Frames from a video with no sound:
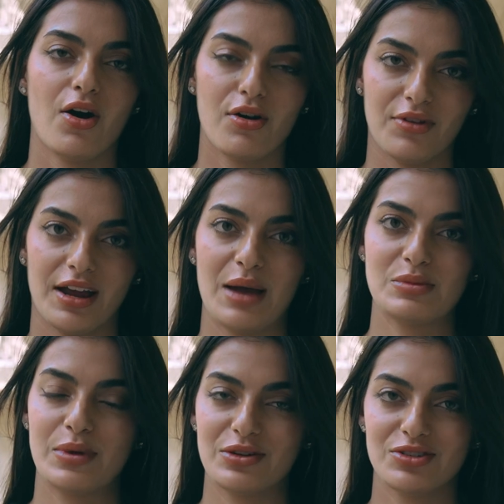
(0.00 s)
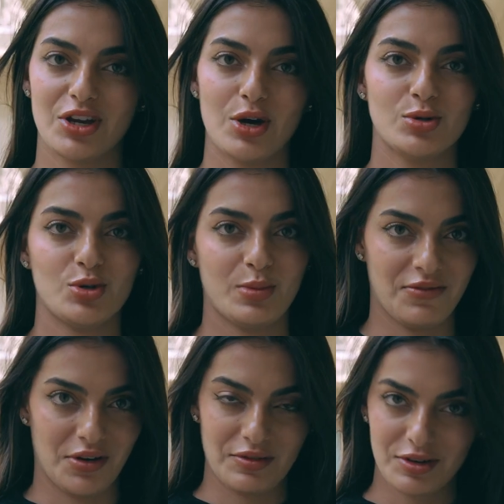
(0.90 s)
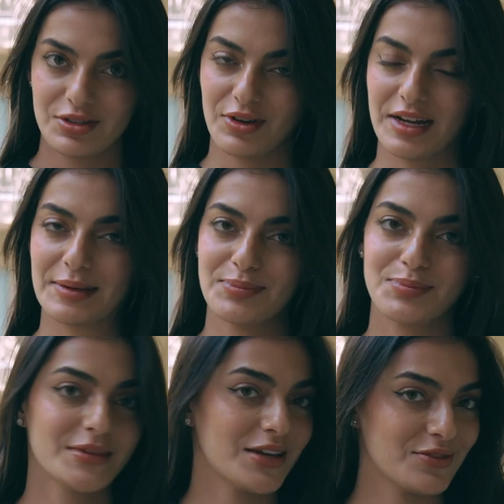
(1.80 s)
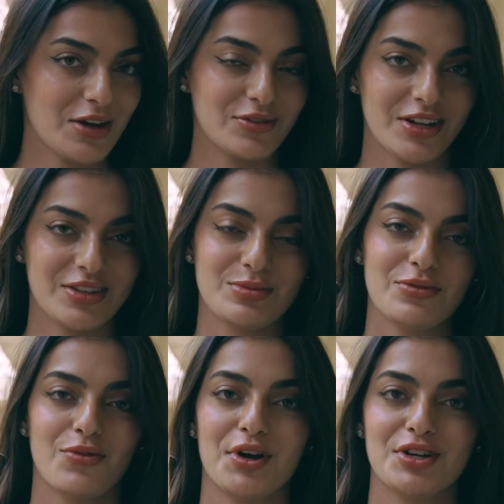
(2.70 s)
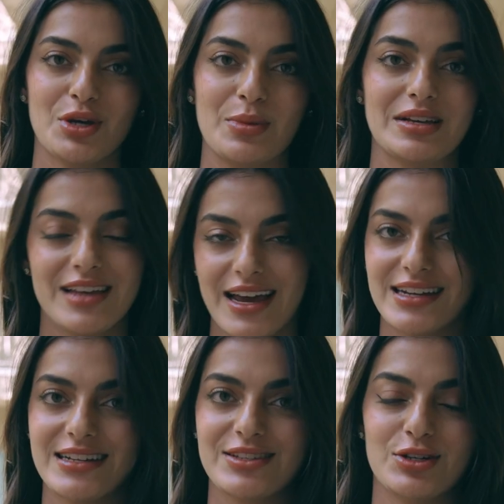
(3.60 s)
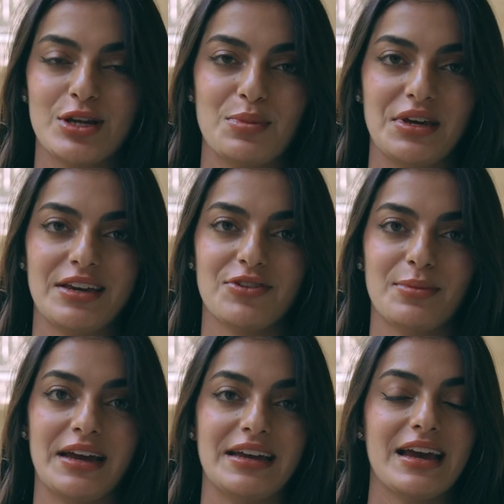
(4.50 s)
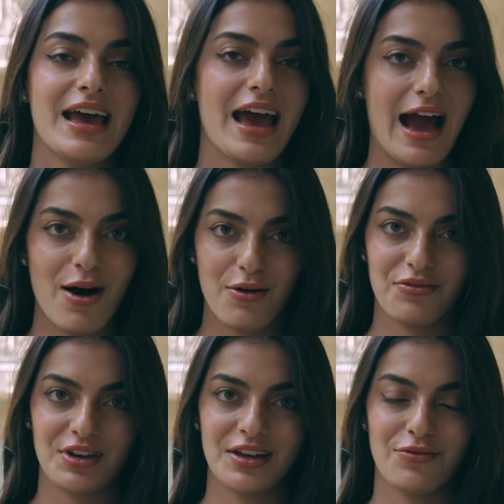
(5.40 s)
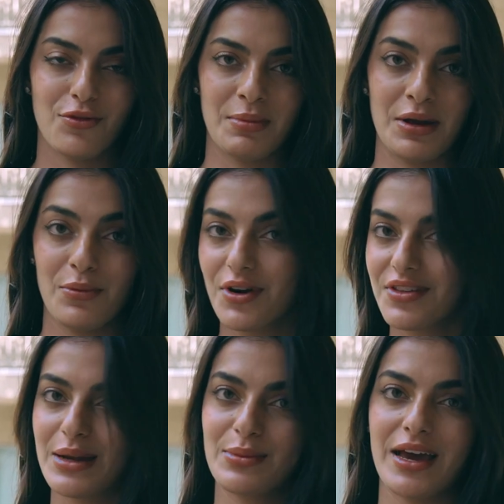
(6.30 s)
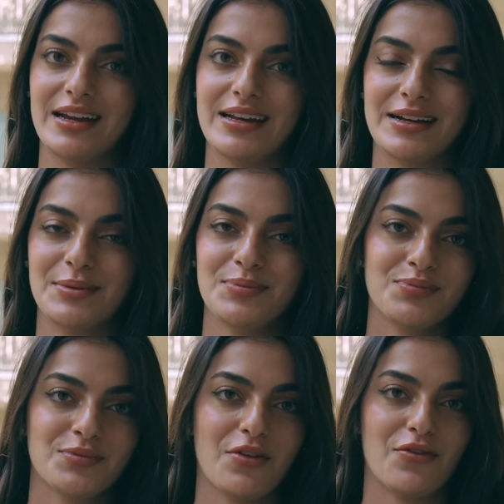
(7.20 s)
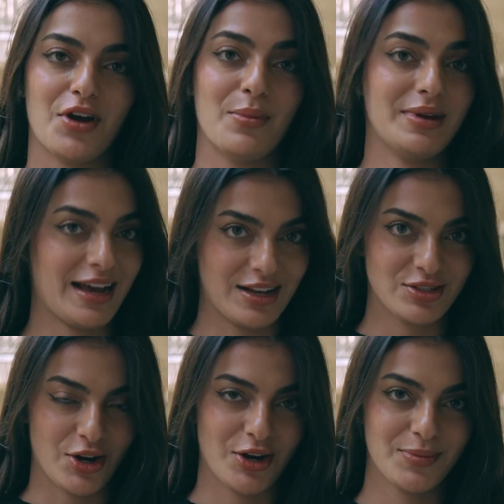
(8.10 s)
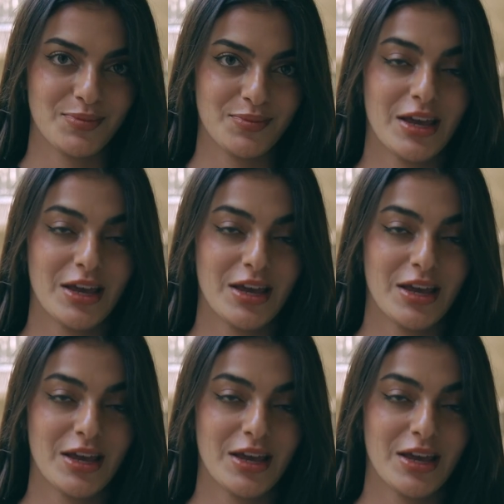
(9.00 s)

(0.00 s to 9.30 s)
Alright, I'm about to go to my very first fitting. I've never done this before, so I'm excited. It's going to be for my outfit for my award that I'm getting from NASCAR.